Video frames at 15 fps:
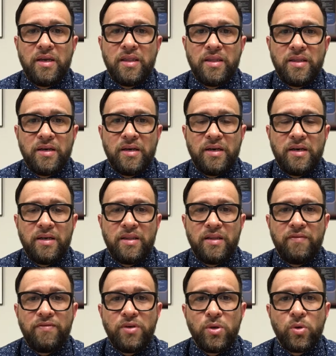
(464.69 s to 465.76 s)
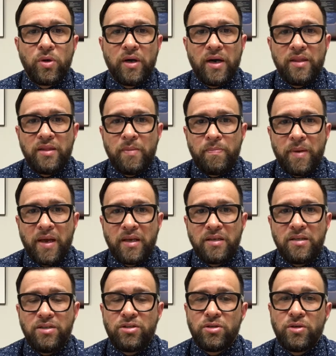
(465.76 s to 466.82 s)
viewer and the
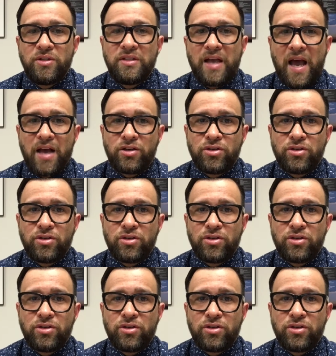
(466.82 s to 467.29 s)
painting. So it's